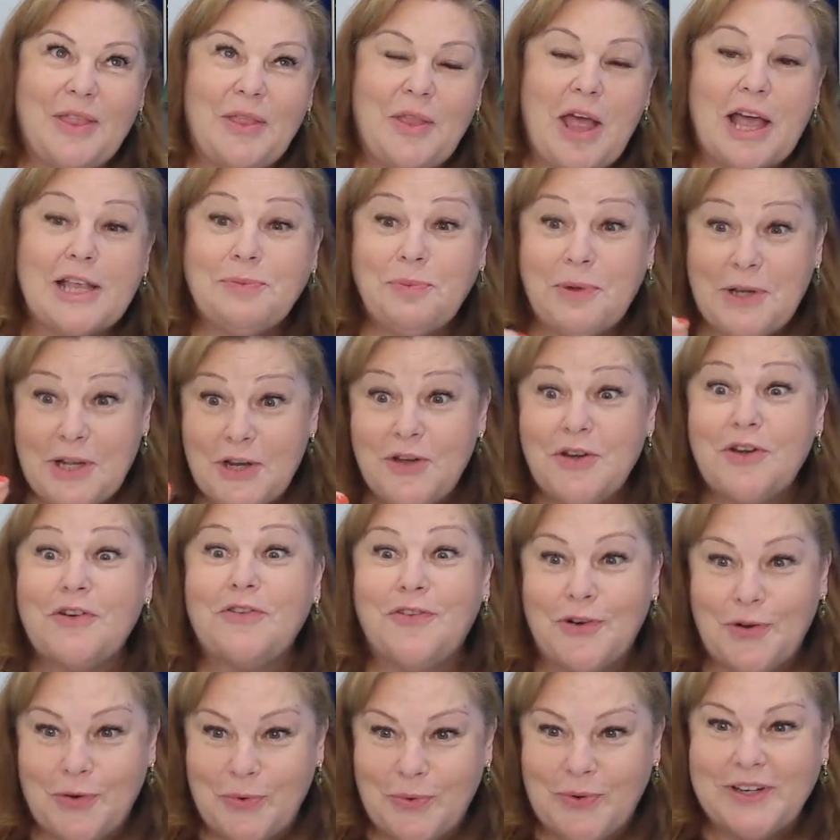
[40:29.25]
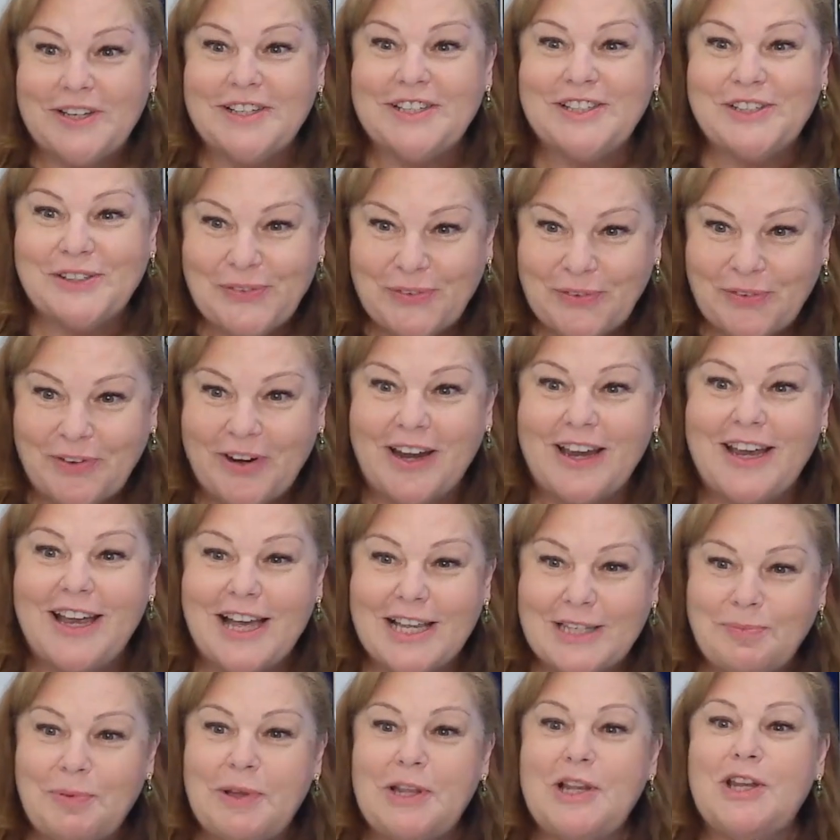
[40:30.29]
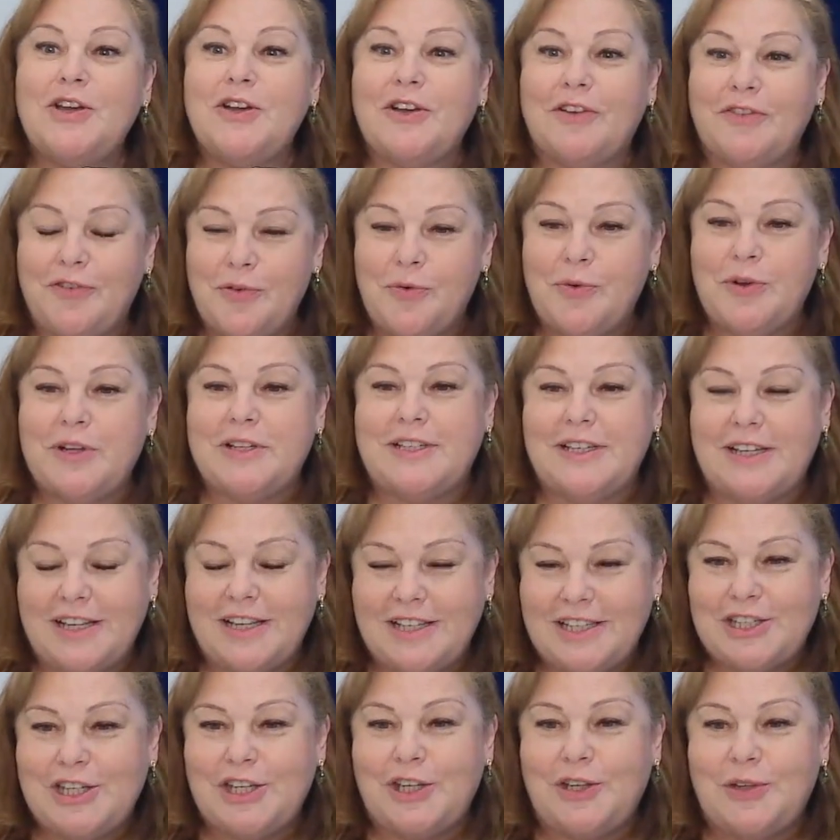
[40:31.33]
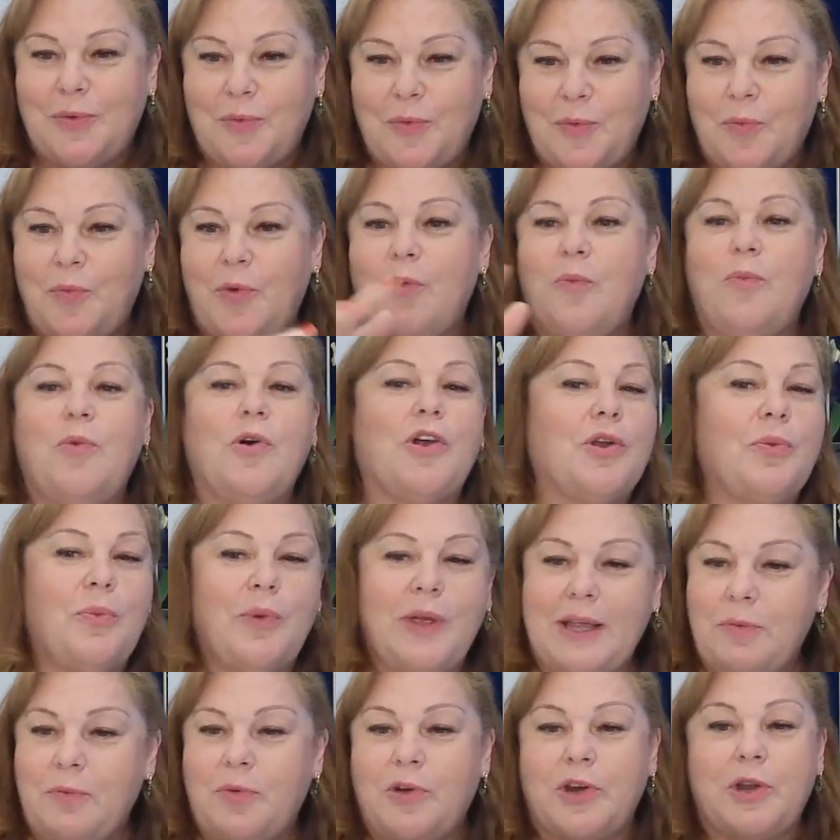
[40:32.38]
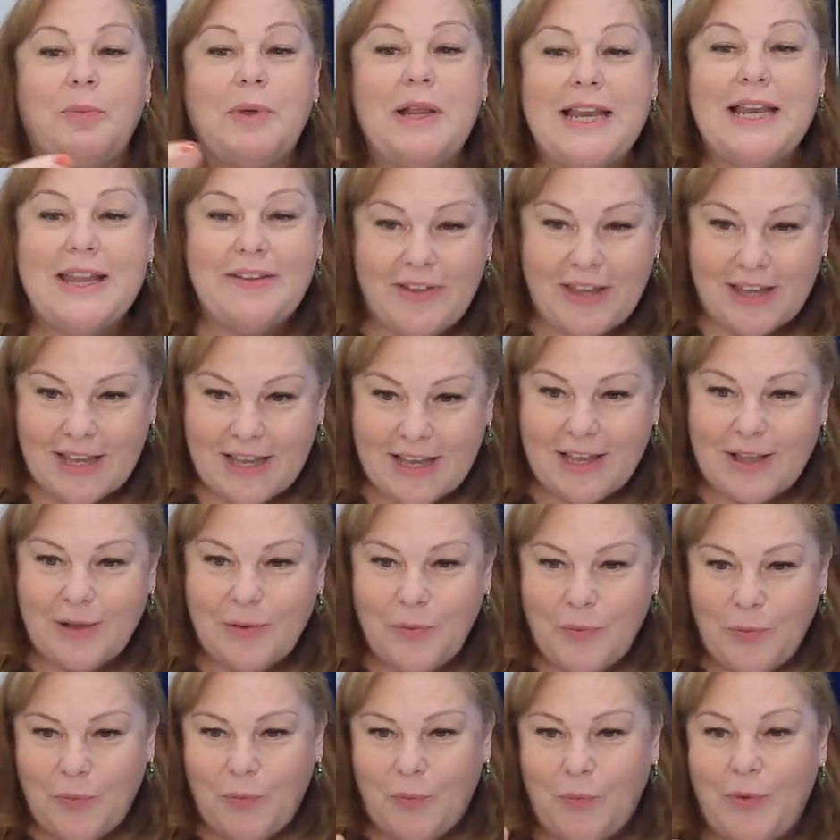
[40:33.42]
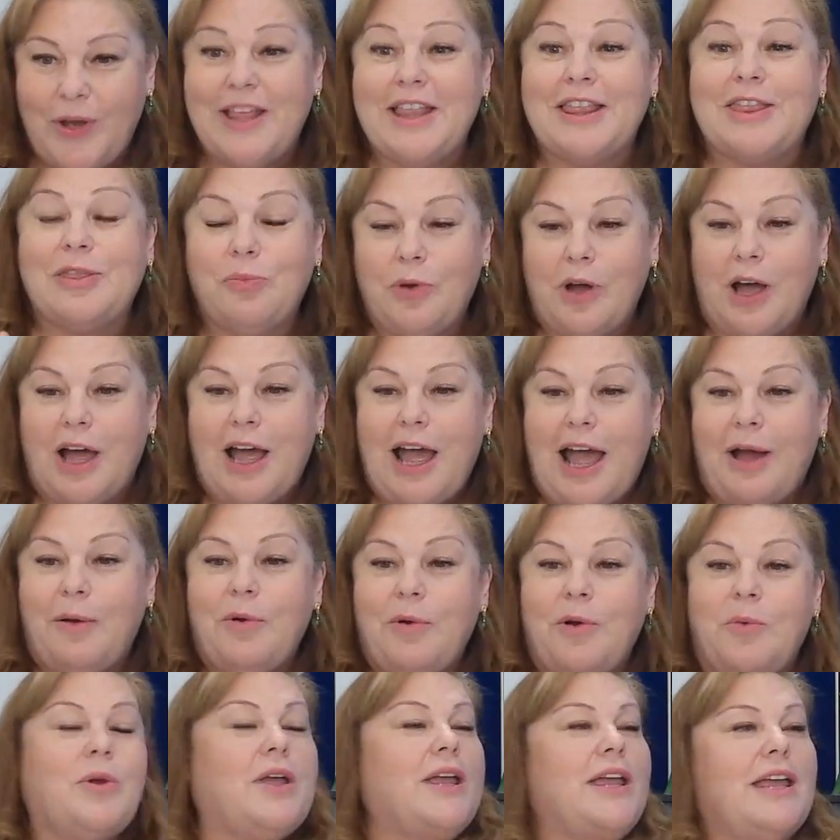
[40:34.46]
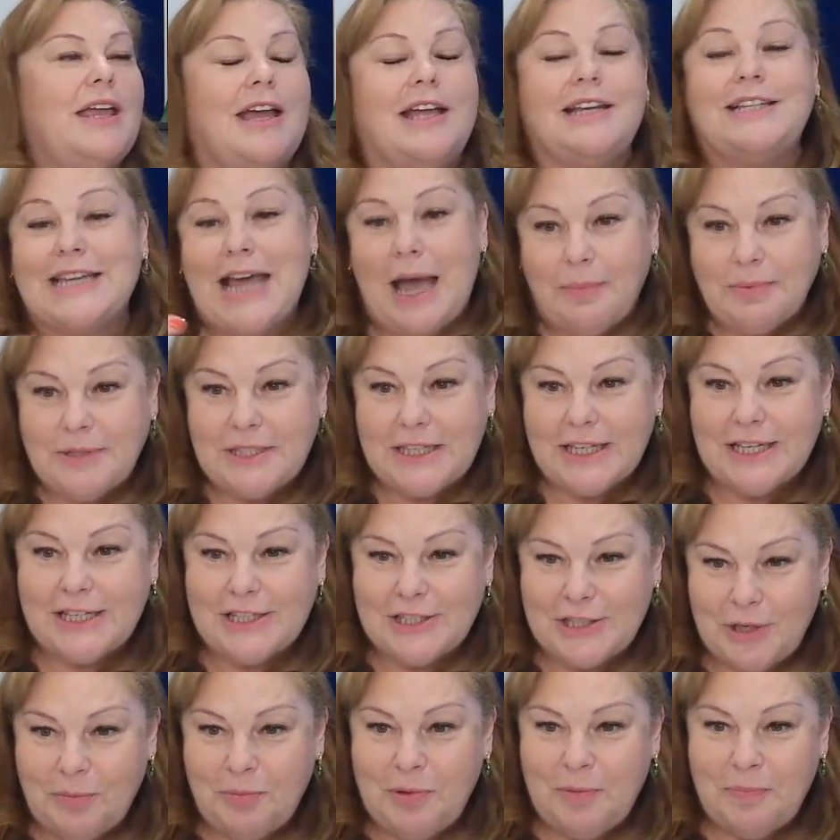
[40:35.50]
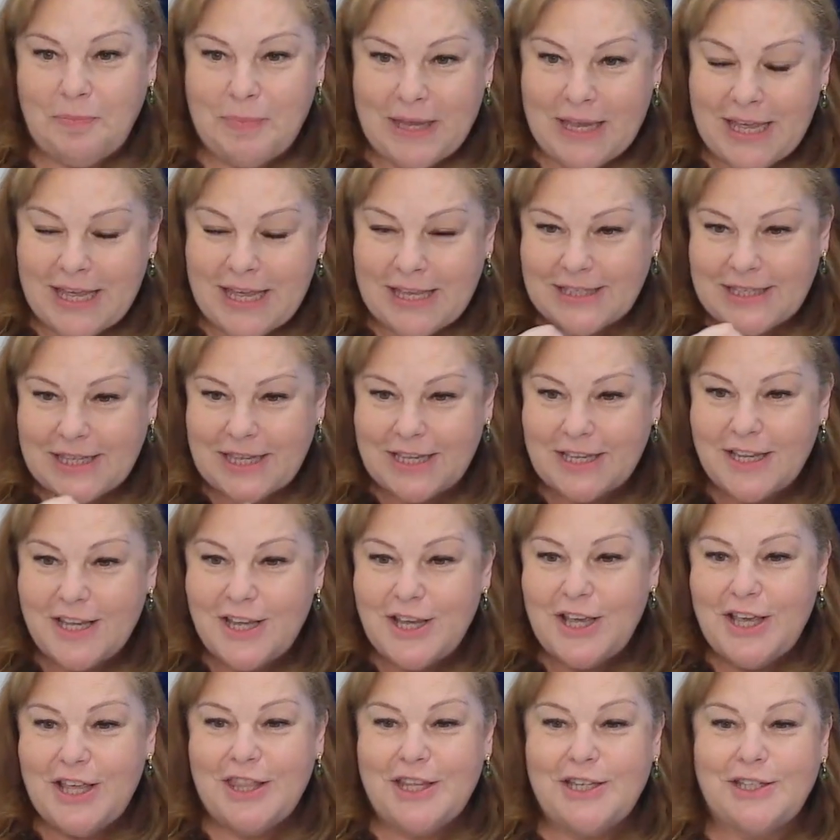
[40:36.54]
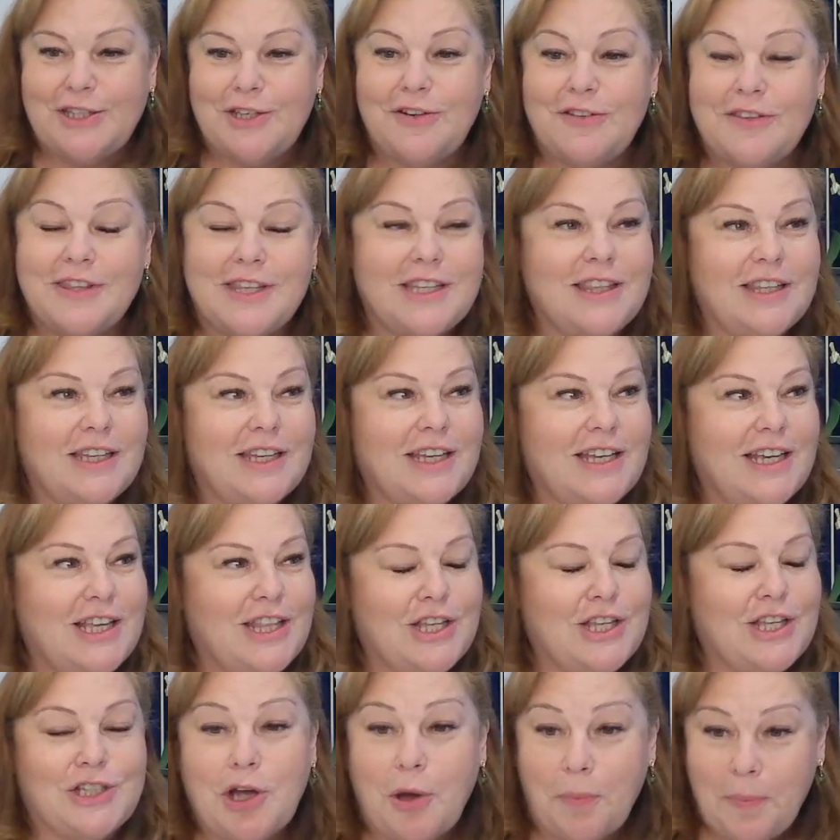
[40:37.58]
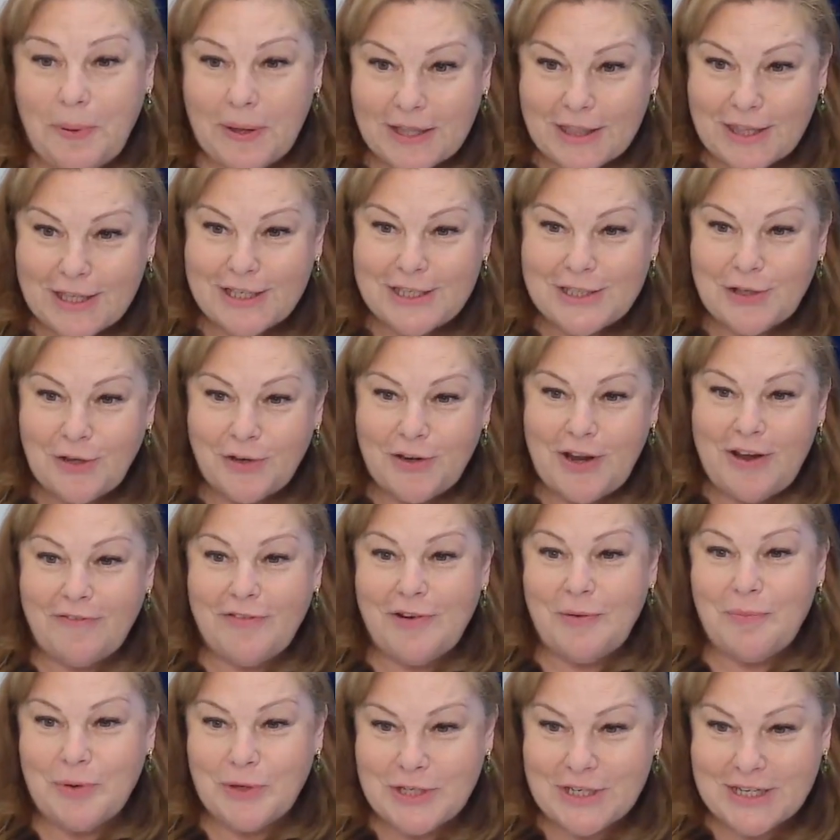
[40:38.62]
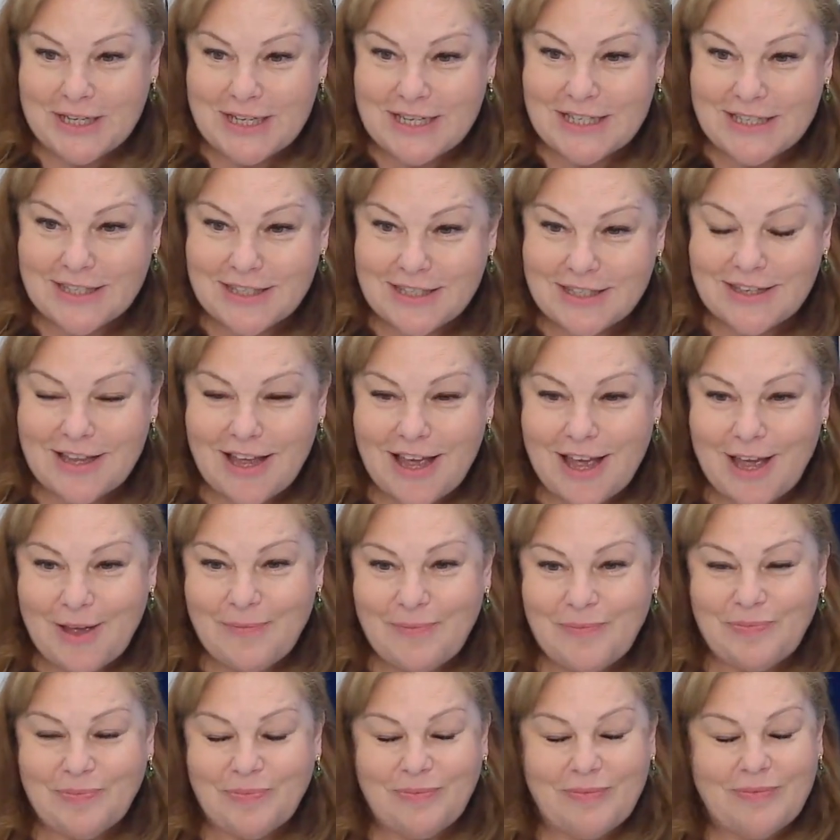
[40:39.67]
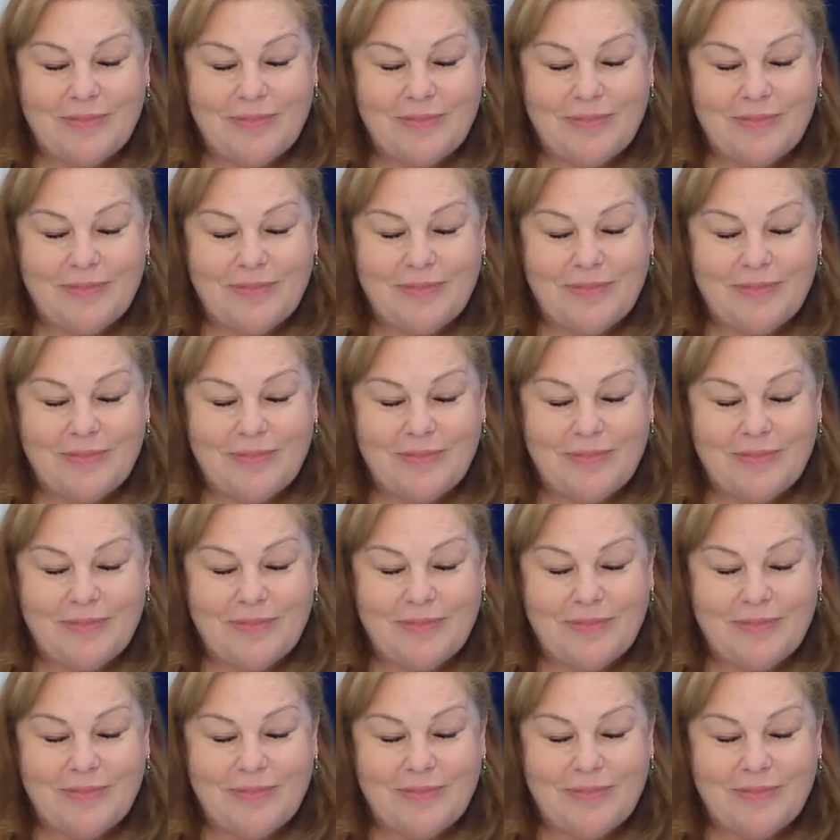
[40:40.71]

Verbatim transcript: As we look forward, right? As we look forward to what, what are we what are we living with how are we adapting as human beings the, the sort of the, the topic that is on everybody's um,